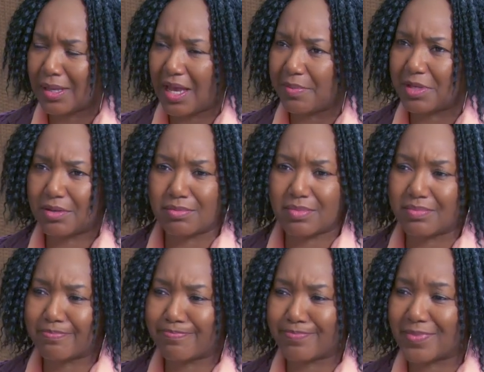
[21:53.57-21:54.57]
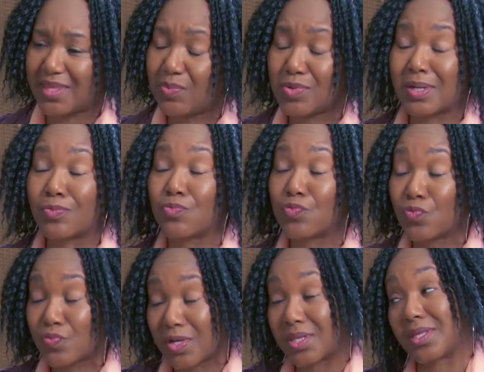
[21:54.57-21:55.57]
I mean, they would
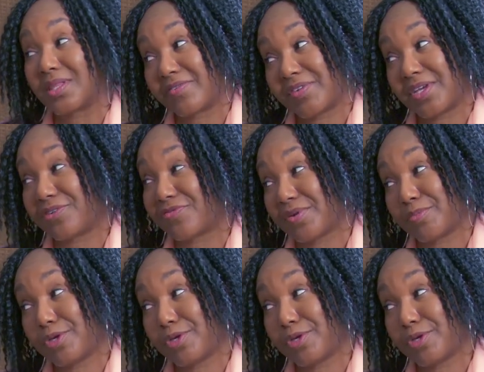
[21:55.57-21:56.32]
really love to hear from